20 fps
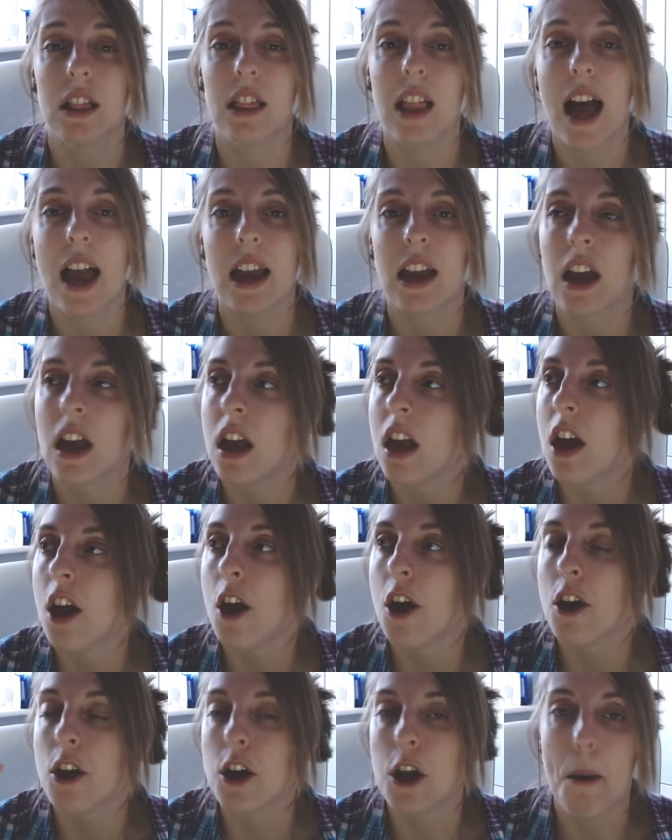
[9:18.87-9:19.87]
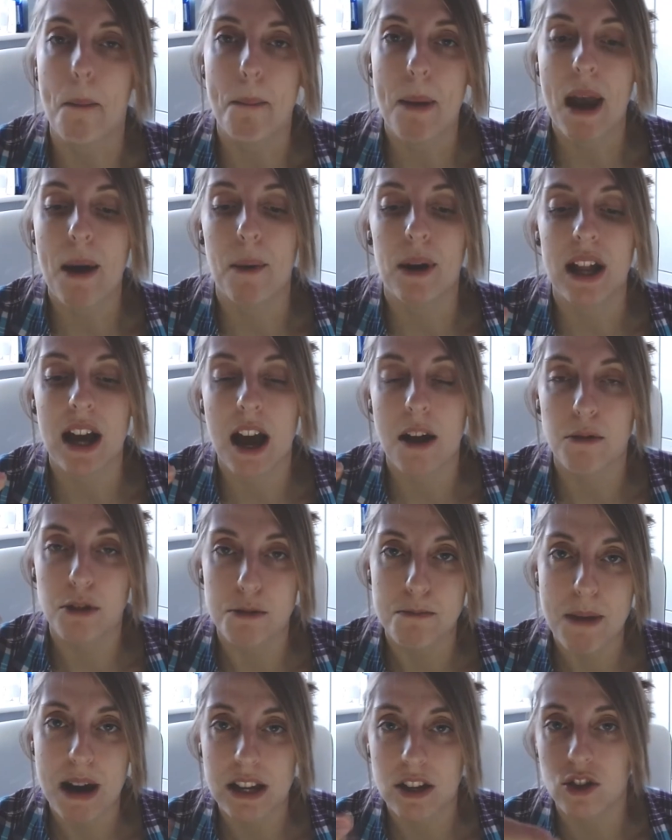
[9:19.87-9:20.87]
Like, when I
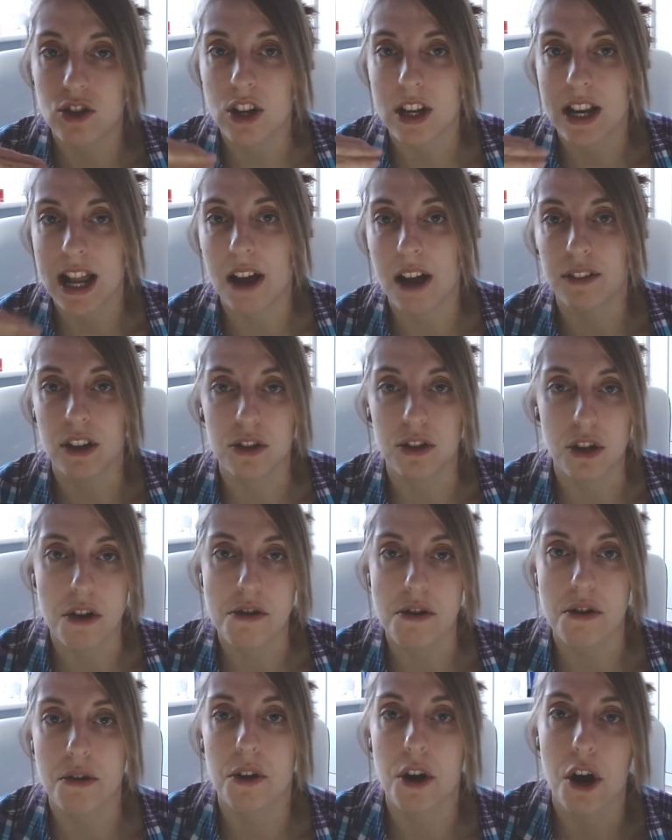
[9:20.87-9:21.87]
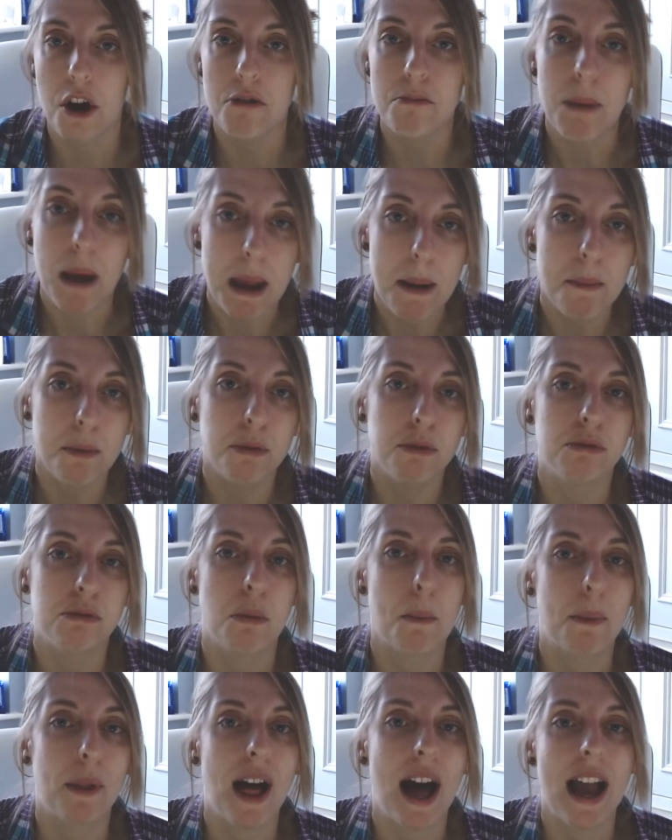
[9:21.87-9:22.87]
was messaging out the dodo code, people would
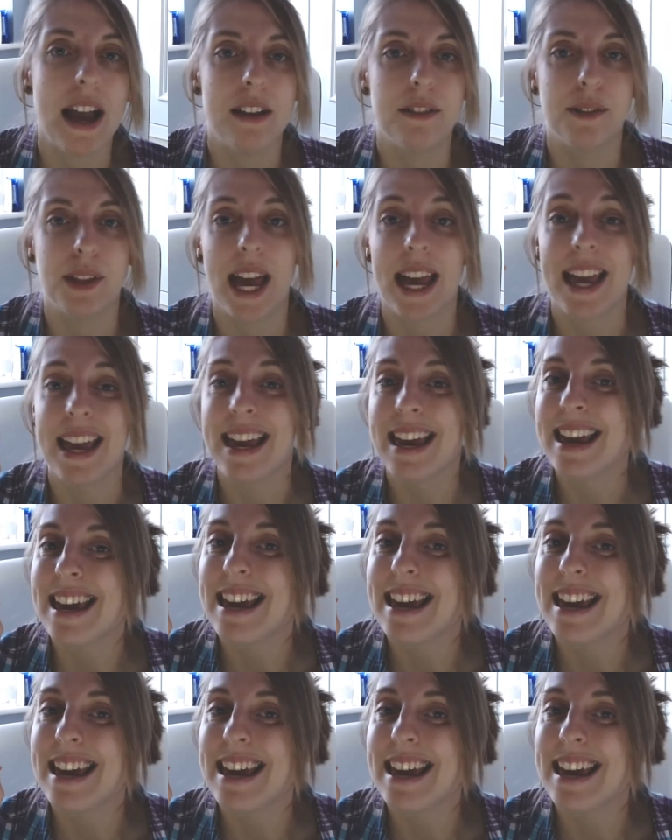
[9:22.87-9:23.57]
reply and like,